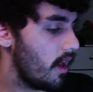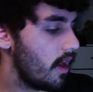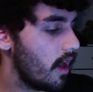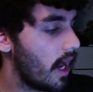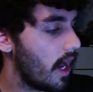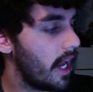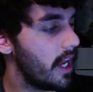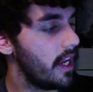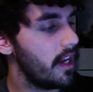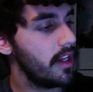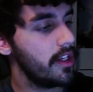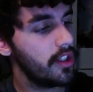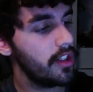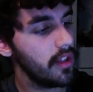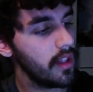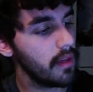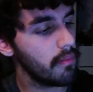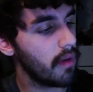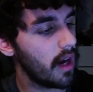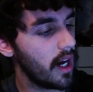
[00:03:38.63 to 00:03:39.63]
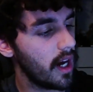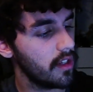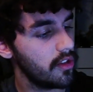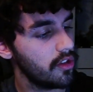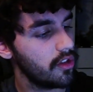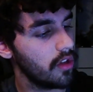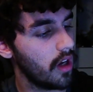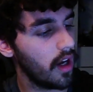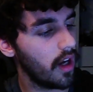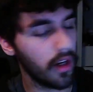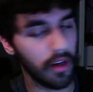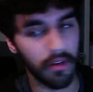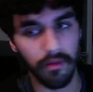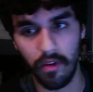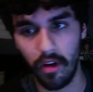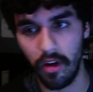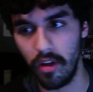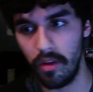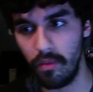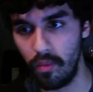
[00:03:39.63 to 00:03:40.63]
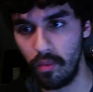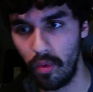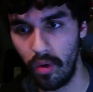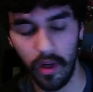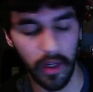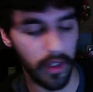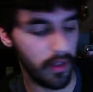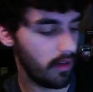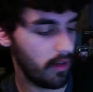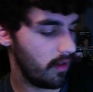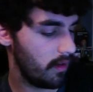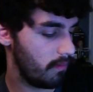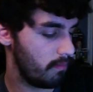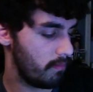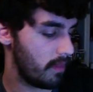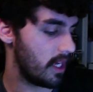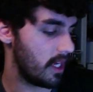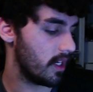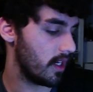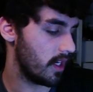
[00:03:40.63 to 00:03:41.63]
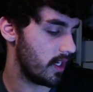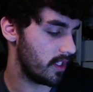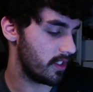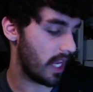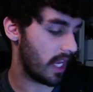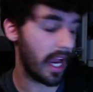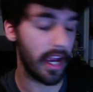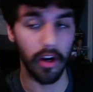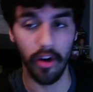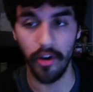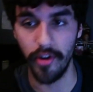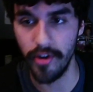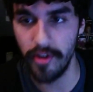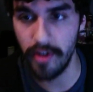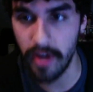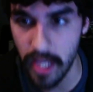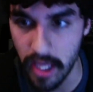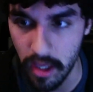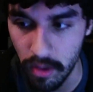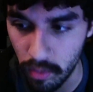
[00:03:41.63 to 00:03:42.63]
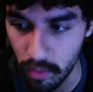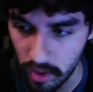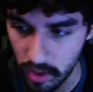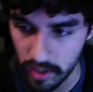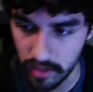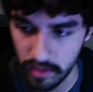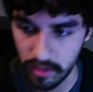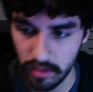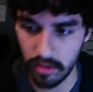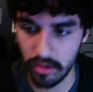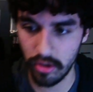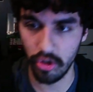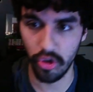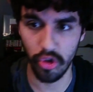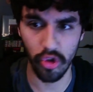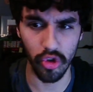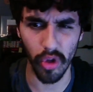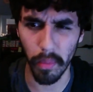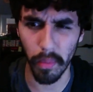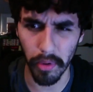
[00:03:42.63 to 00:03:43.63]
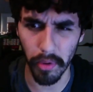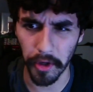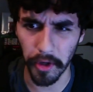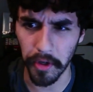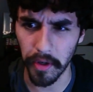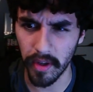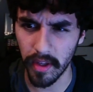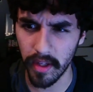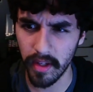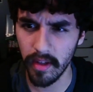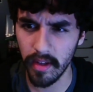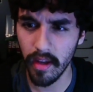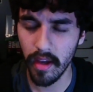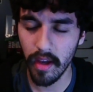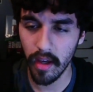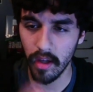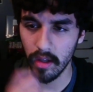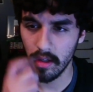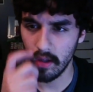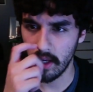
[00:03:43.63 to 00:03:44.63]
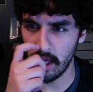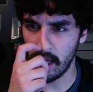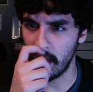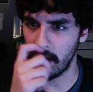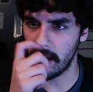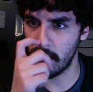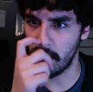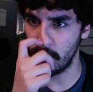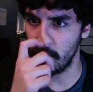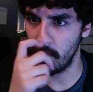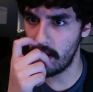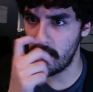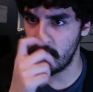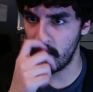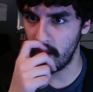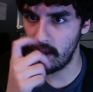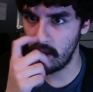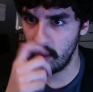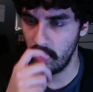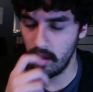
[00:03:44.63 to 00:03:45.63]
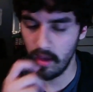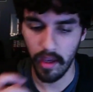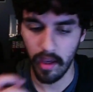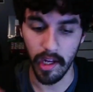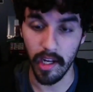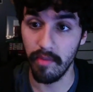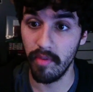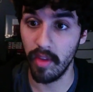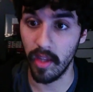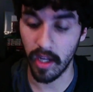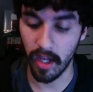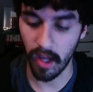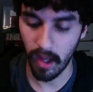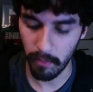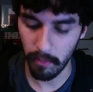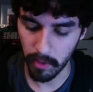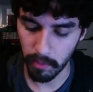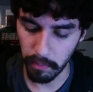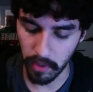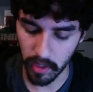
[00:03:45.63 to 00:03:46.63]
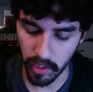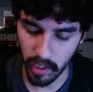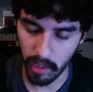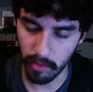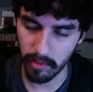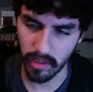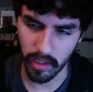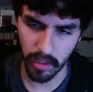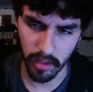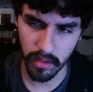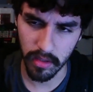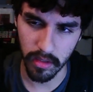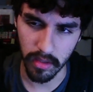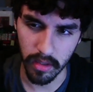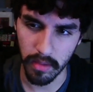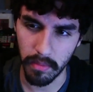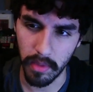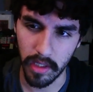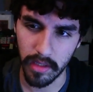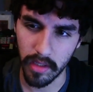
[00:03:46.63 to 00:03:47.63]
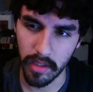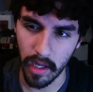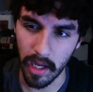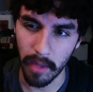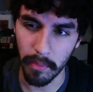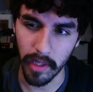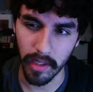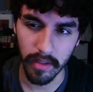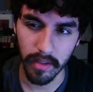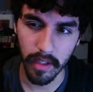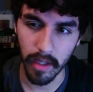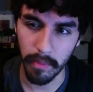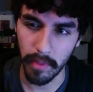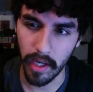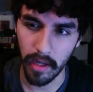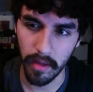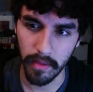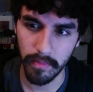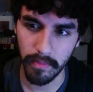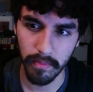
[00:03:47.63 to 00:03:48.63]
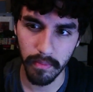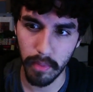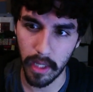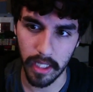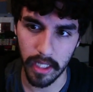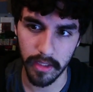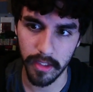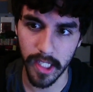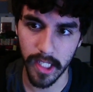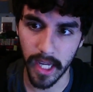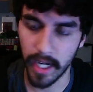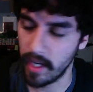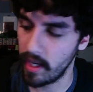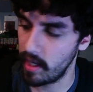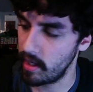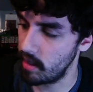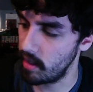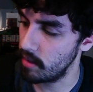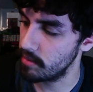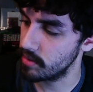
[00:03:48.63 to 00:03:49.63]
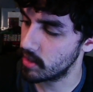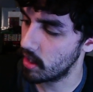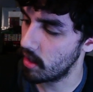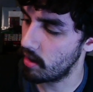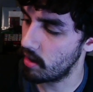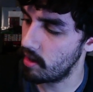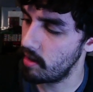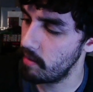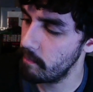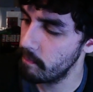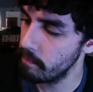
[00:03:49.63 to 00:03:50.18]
I initially bought Saga Volume 1 because I heard it was super good, and I read it, and even the comic book guy was like, this is the best comic to come out past decade. And I was like, all right.